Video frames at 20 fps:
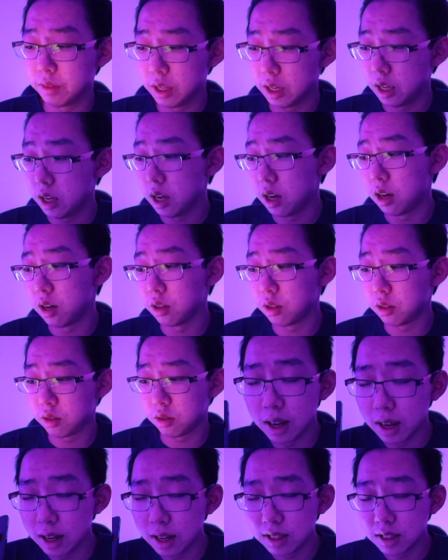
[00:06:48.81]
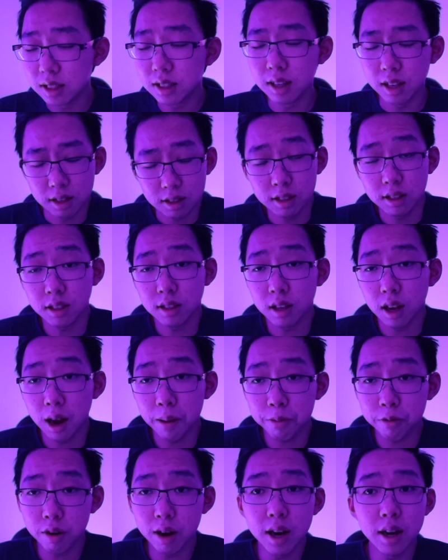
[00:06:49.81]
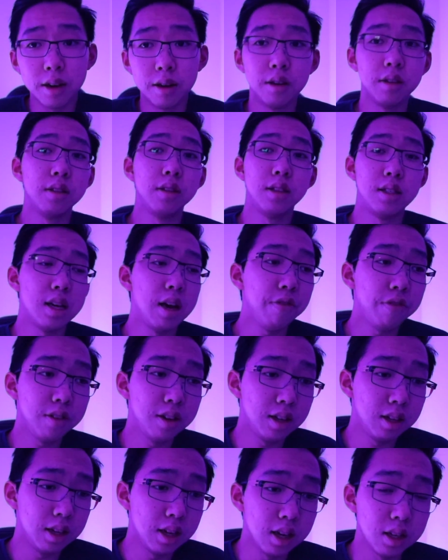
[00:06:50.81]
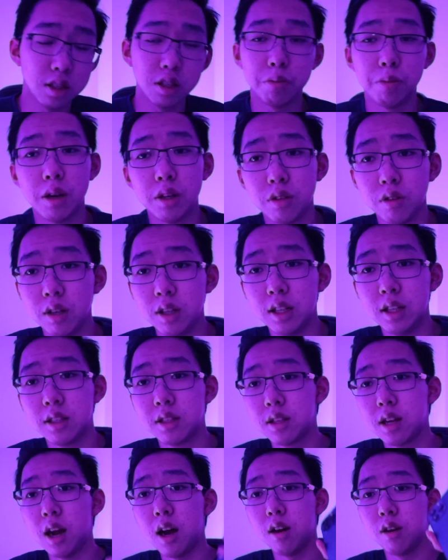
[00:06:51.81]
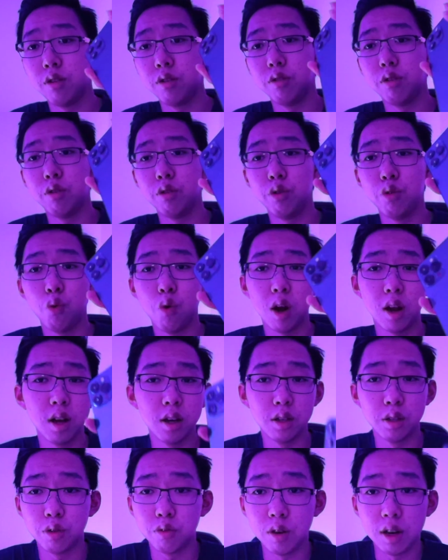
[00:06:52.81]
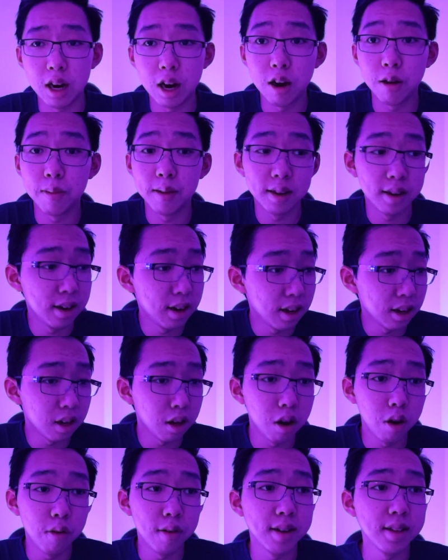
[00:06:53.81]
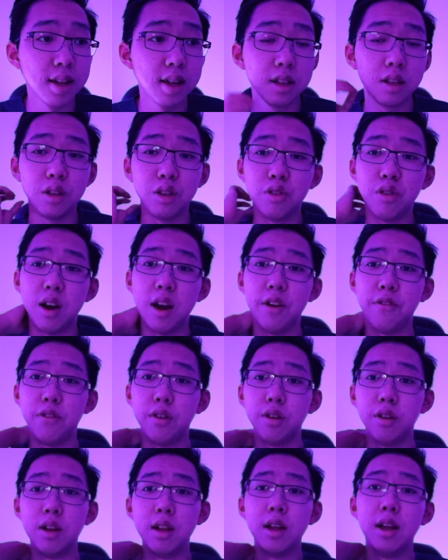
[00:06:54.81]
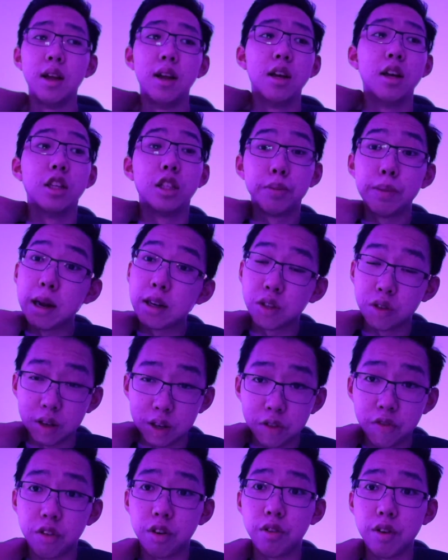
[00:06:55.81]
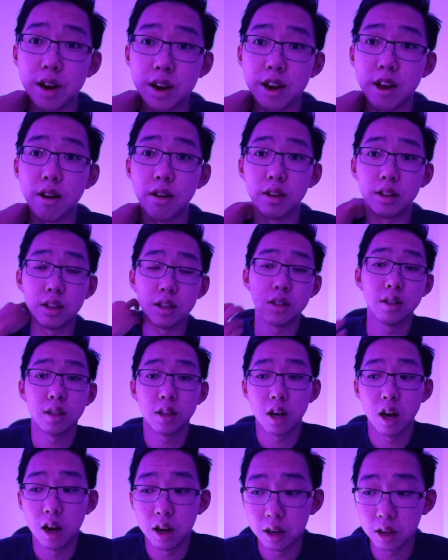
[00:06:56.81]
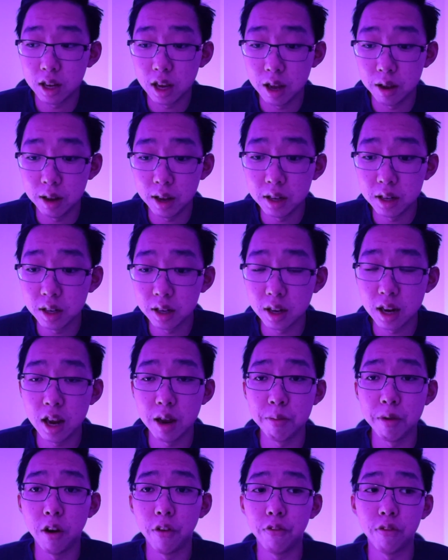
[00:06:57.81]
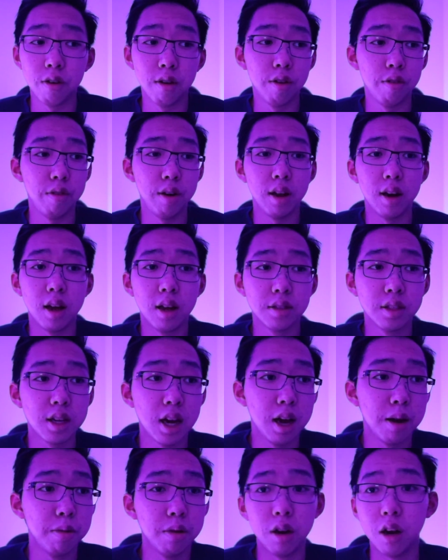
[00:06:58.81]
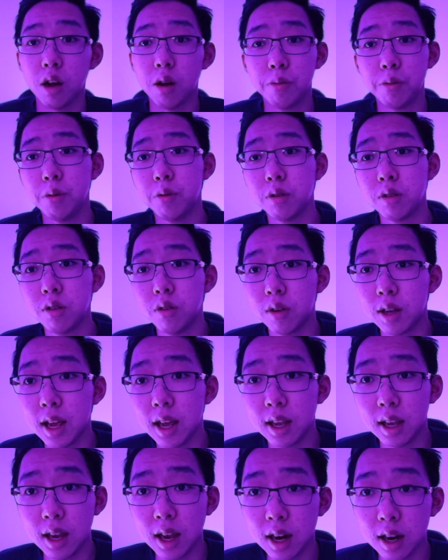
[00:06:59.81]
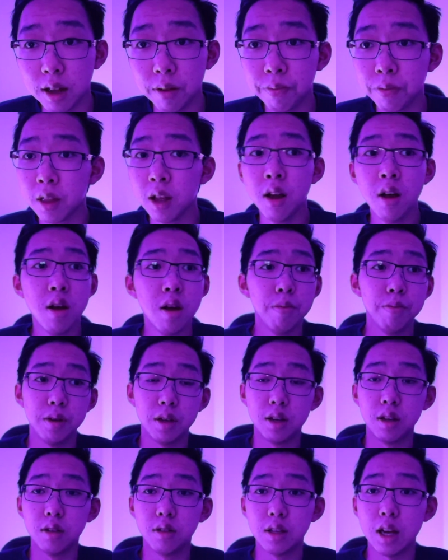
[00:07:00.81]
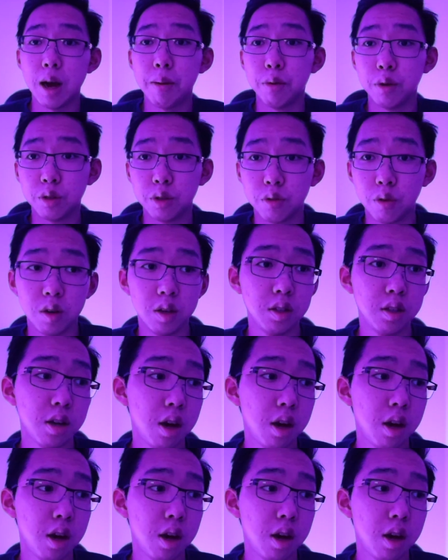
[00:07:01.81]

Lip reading: Yeah, is this an upgrade? Definitely yes, especially this color. You know, you walk on the street, everybody like, oh, is that a new iPhone? Especially for right now, it didn't came out for a really long time. A lot of people still can't get it because Apple Store is